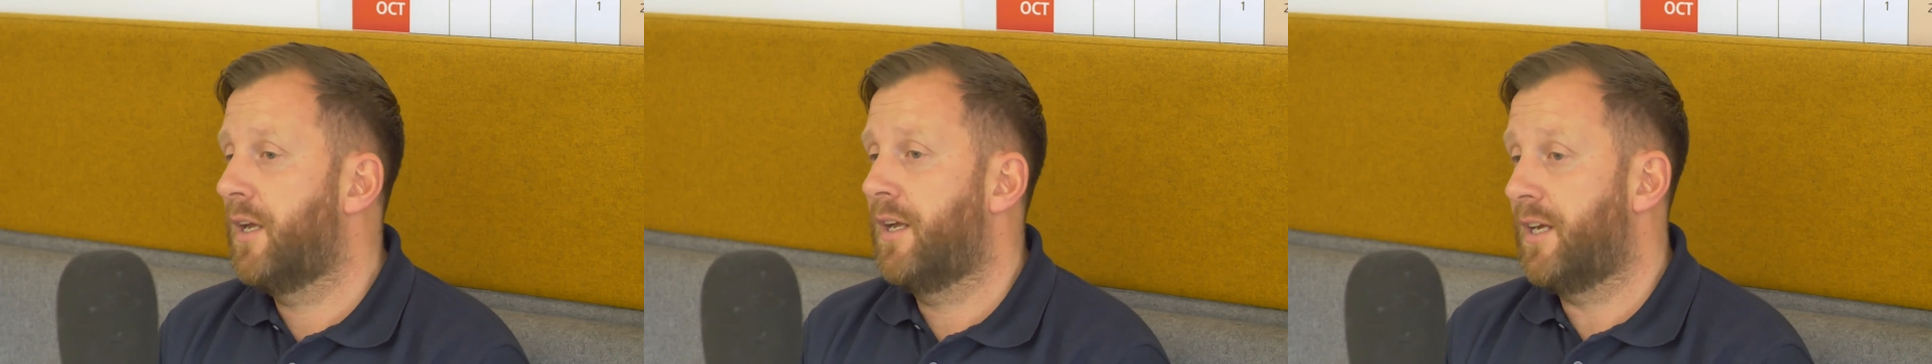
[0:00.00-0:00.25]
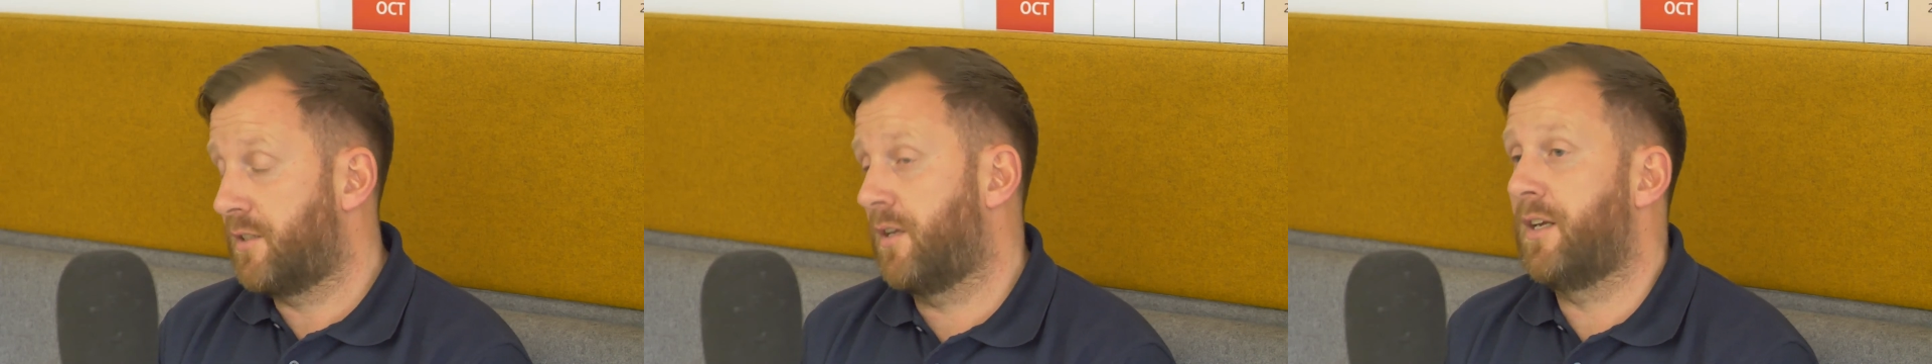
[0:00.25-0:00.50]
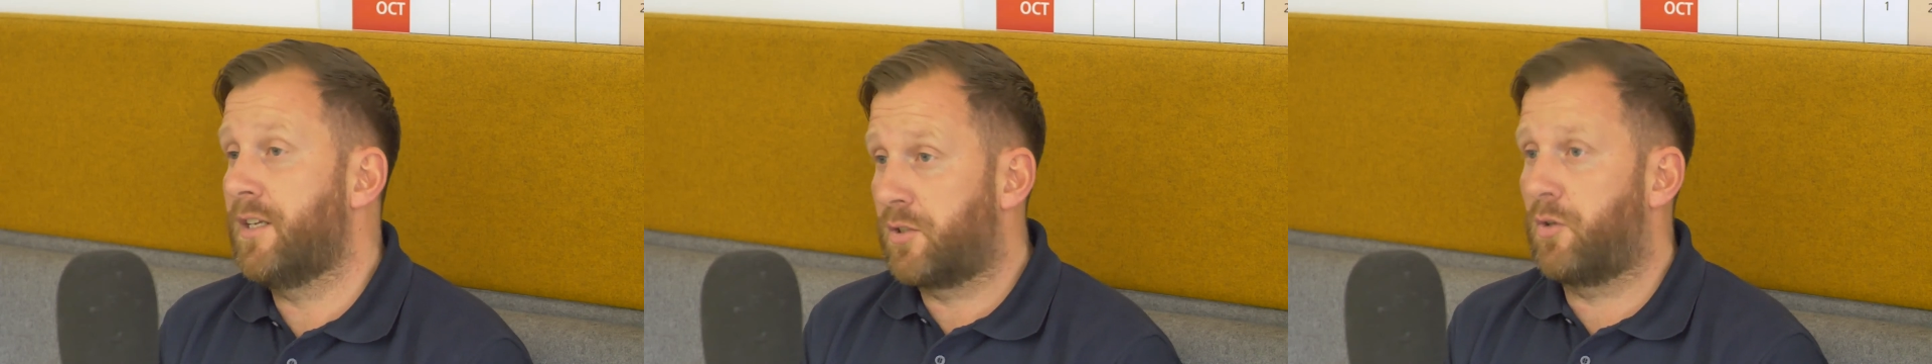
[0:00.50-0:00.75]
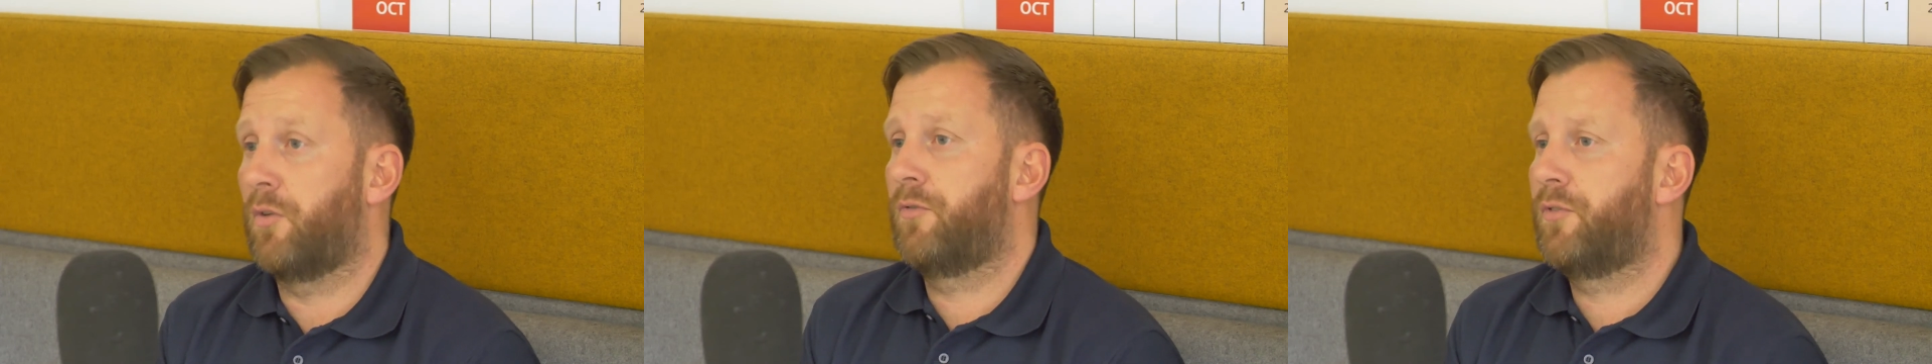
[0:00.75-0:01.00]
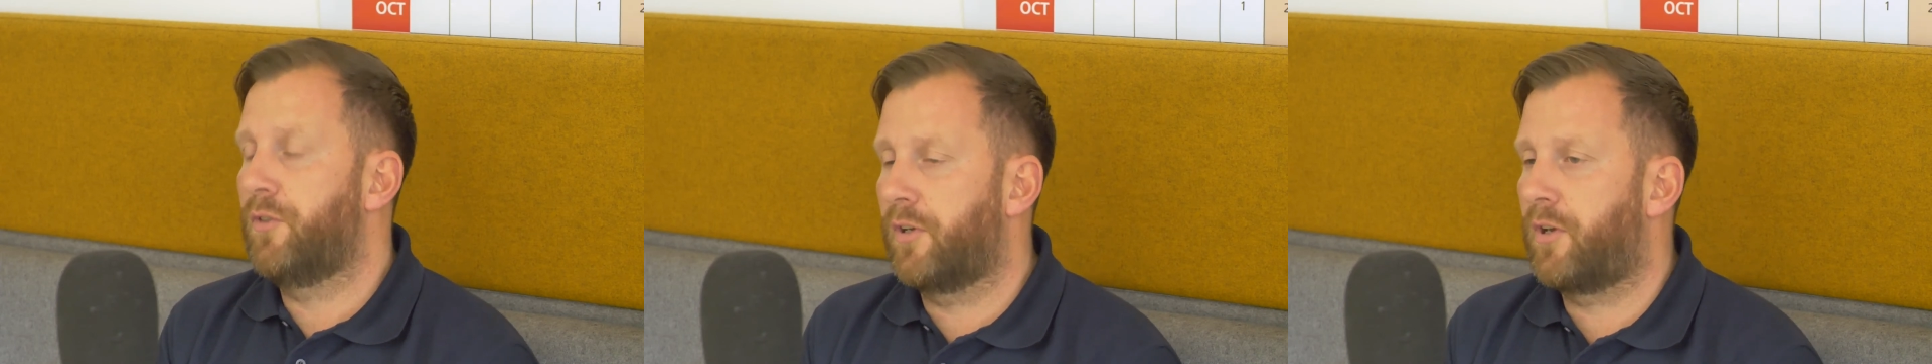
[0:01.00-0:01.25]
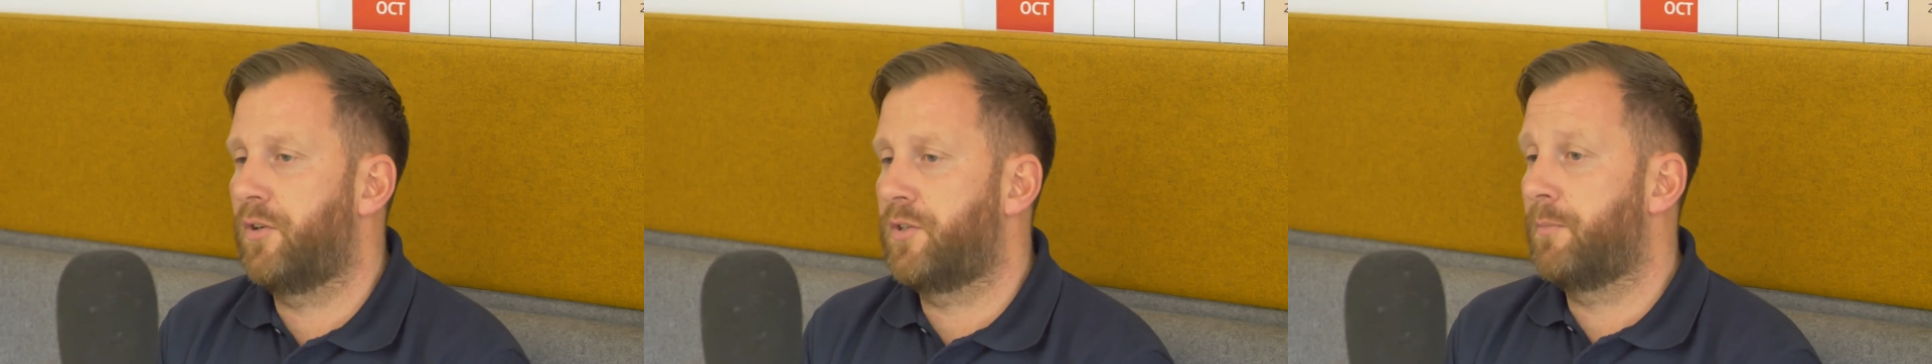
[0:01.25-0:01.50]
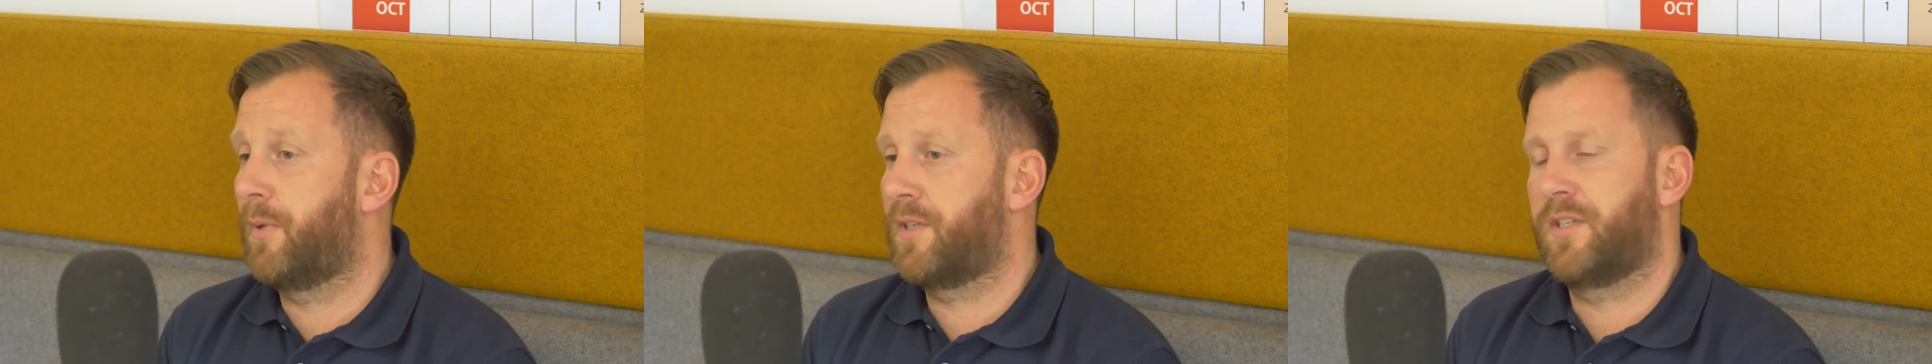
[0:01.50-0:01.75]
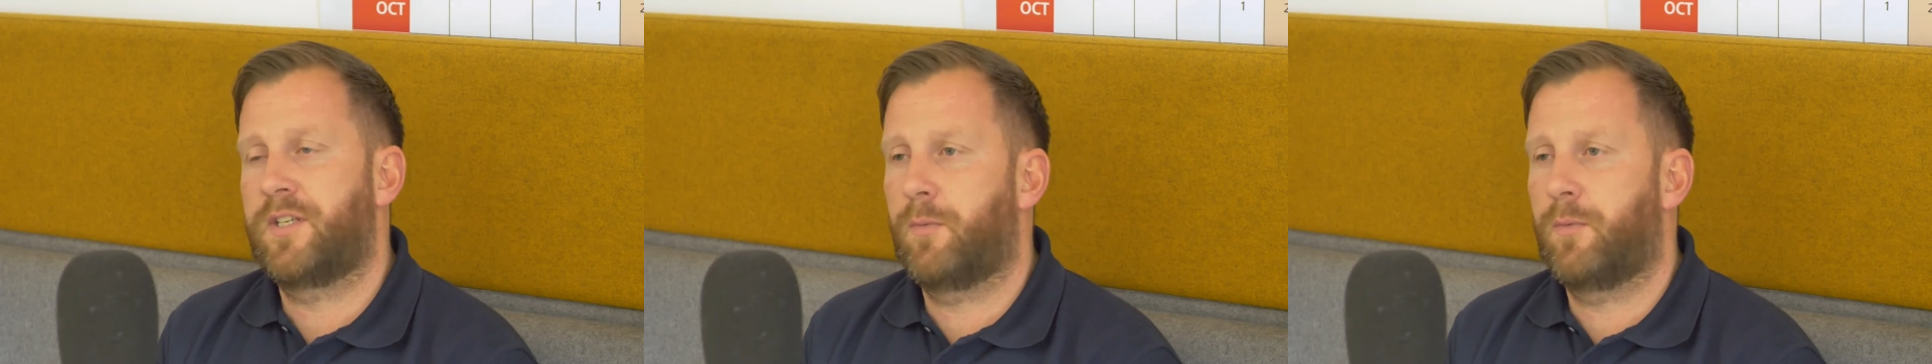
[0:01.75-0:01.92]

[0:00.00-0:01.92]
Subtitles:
he's gone through the coaching badges.